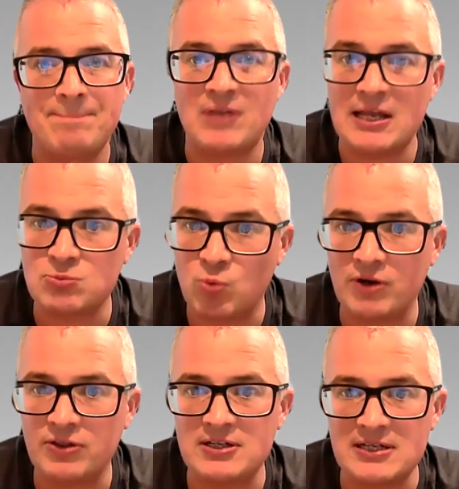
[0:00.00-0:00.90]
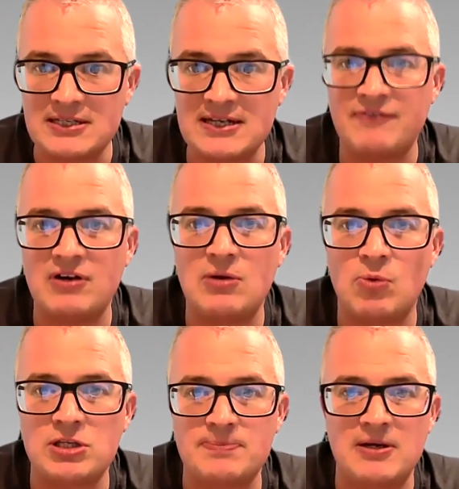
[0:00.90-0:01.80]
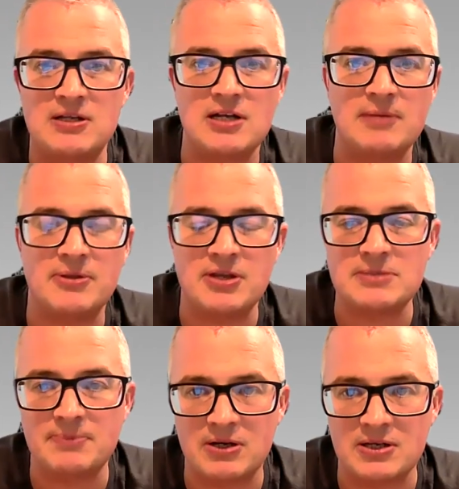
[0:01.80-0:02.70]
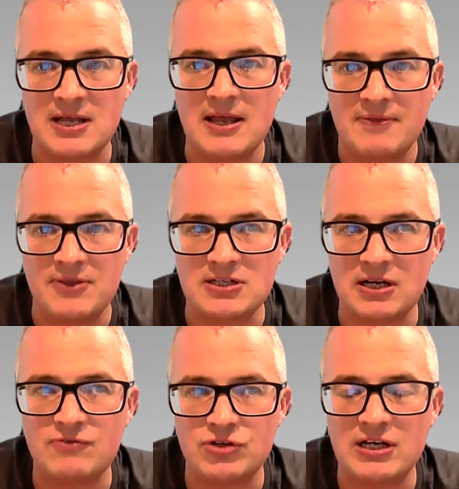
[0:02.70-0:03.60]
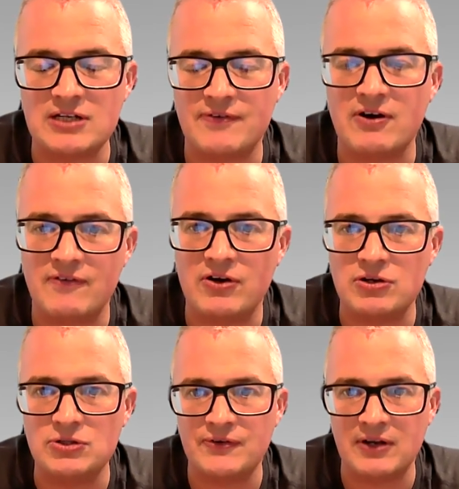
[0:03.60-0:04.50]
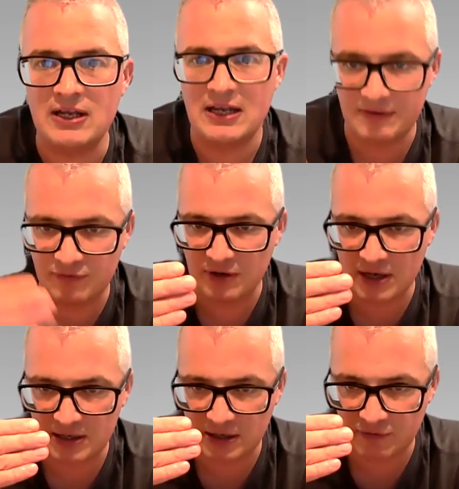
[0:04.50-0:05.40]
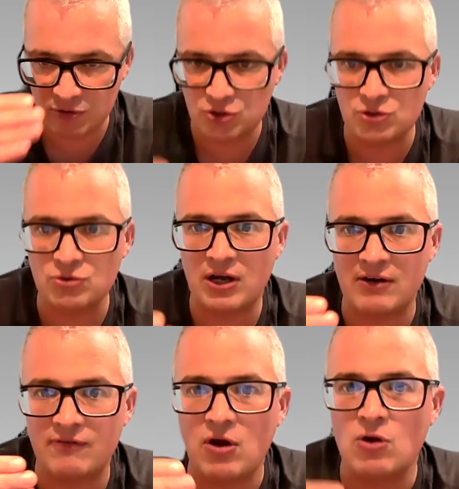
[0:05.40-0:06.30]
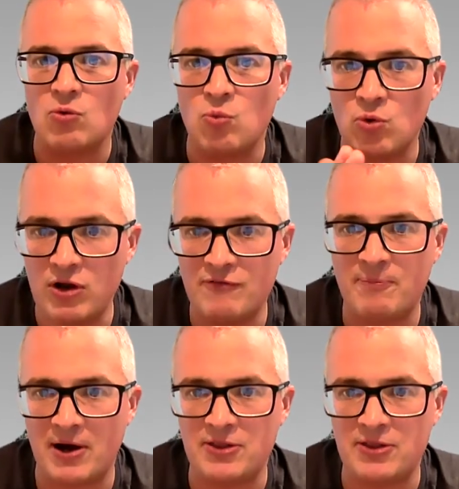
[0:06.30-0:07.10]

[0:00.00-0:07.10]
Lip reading: It's worth it. It's definitely worth spending time on this because this kind of training is very, very useful if you do kind of live by the